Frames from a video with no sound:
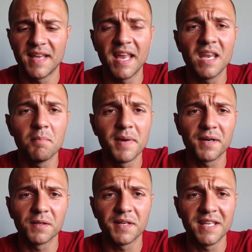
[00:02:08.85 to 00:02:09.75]
any
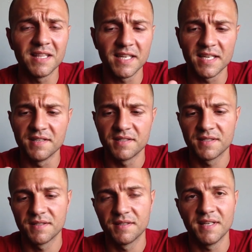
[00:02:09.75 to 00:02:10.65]
metal inlays
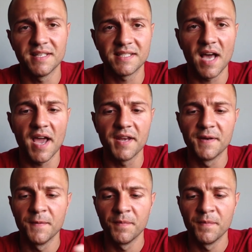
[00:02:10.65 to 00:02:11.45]
inside.